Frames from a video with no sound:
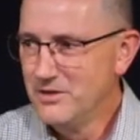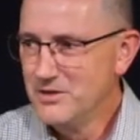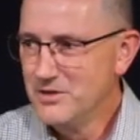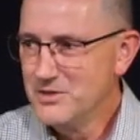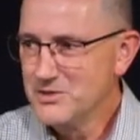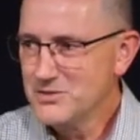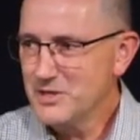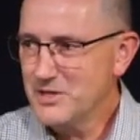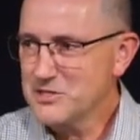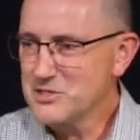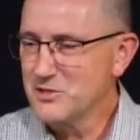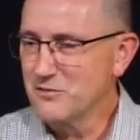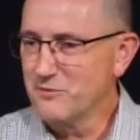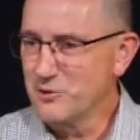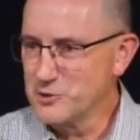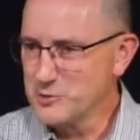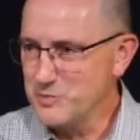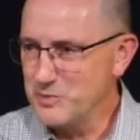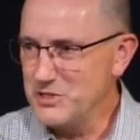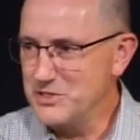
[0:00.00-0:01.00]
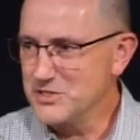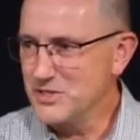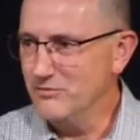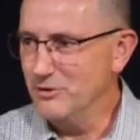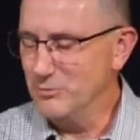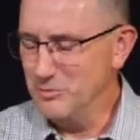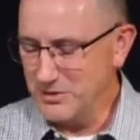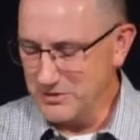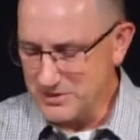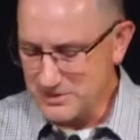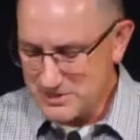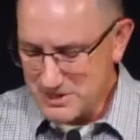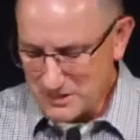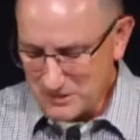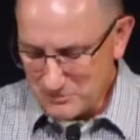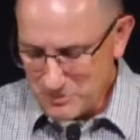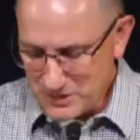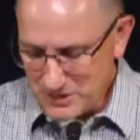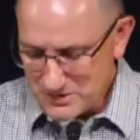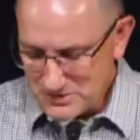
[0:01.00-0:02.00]
So that's the first piece of it. But the
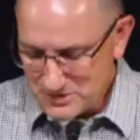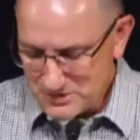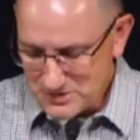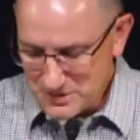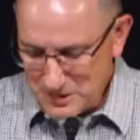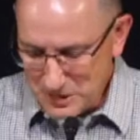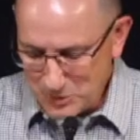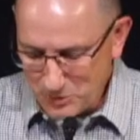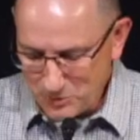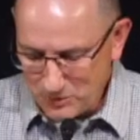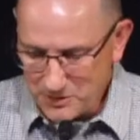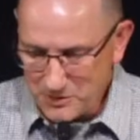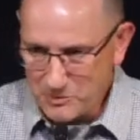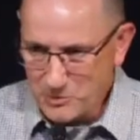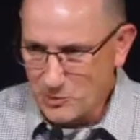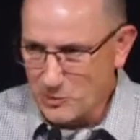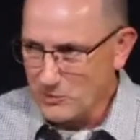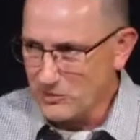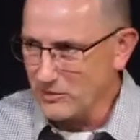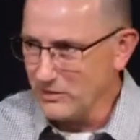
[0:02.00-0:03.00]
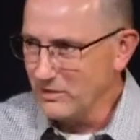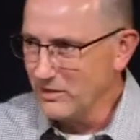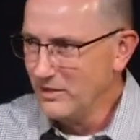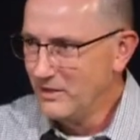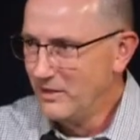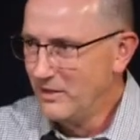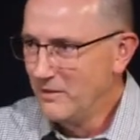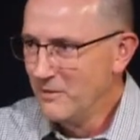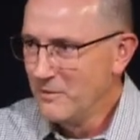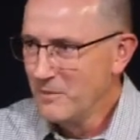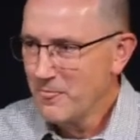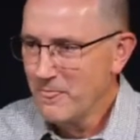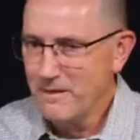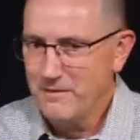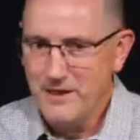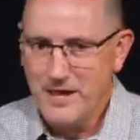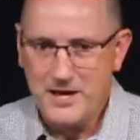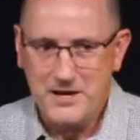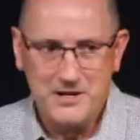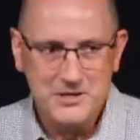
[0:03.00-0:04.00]
second piece is equally important, and
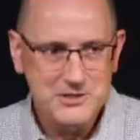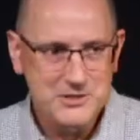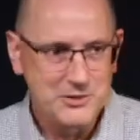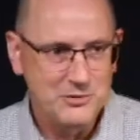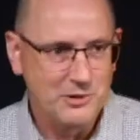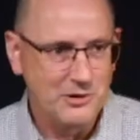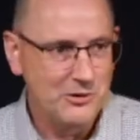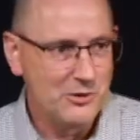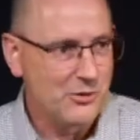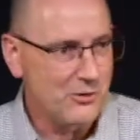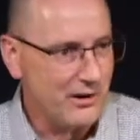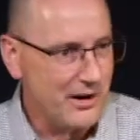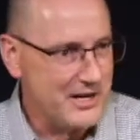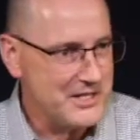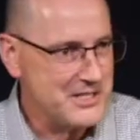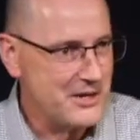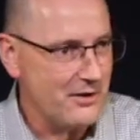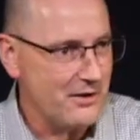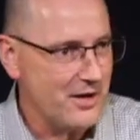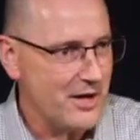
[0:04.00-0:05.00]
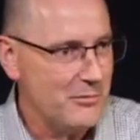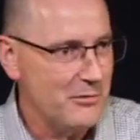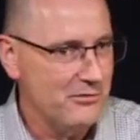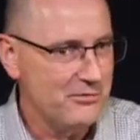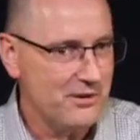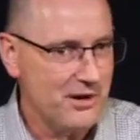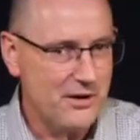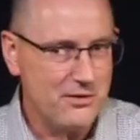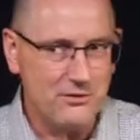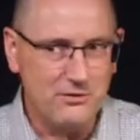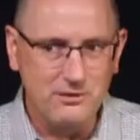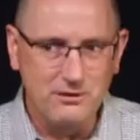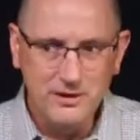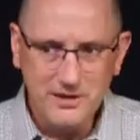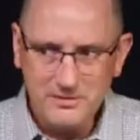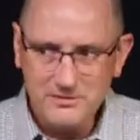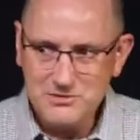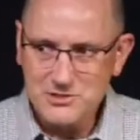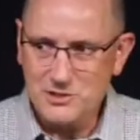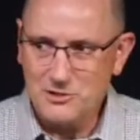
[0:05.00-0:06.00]
that is the one who cries out, Abba, Father,
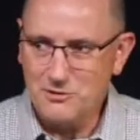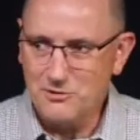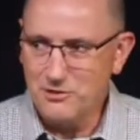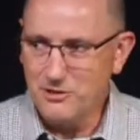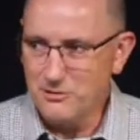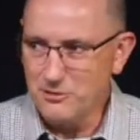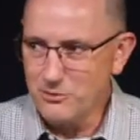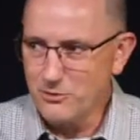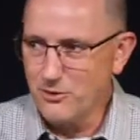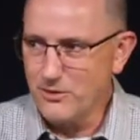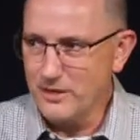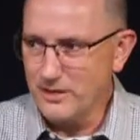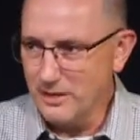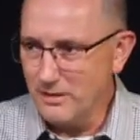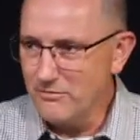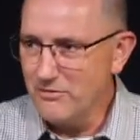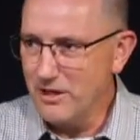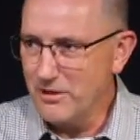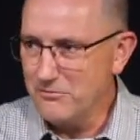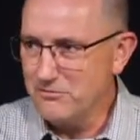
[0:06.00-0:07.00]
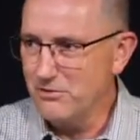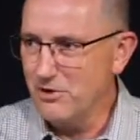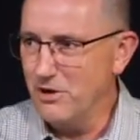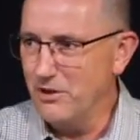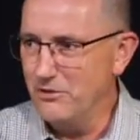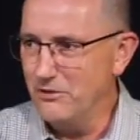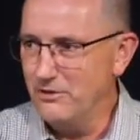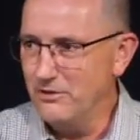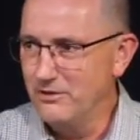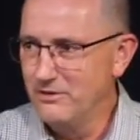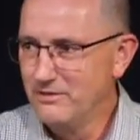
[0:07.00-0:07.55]
lives under the authority of that Father